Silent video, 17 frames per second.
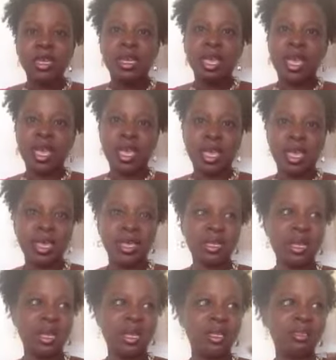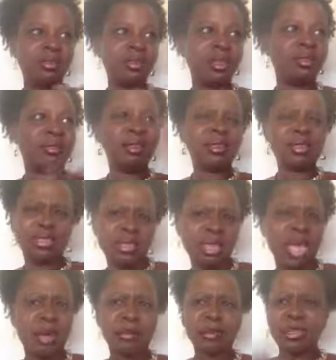and this is
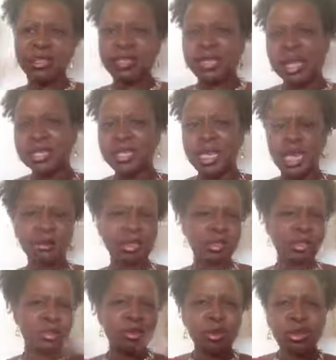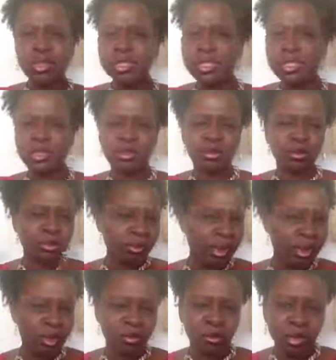happening, and that's happening, and all of these
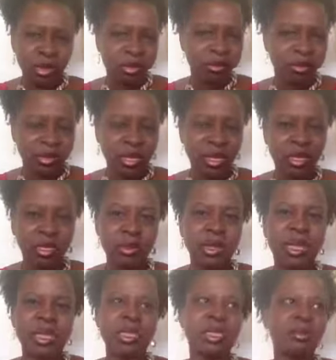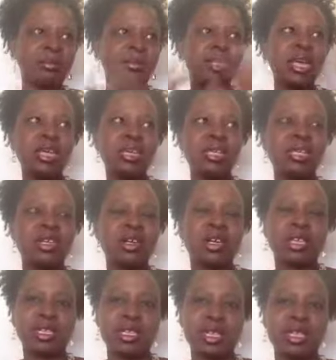great and wonderful things, right? And I'm telling her
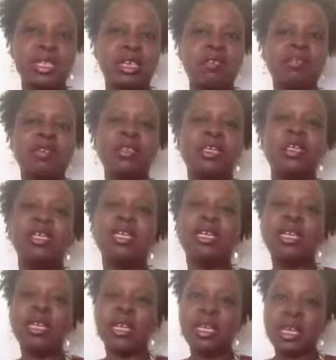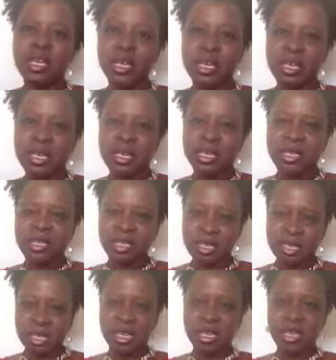all of this stuff, and then
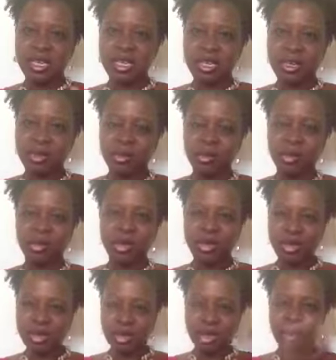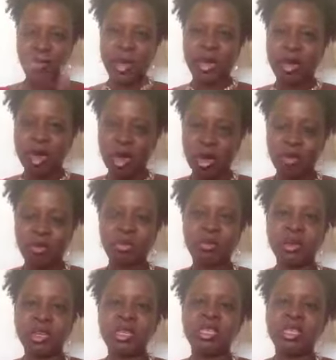she brings it all back home for
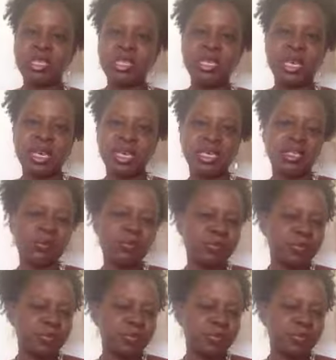me, and she says,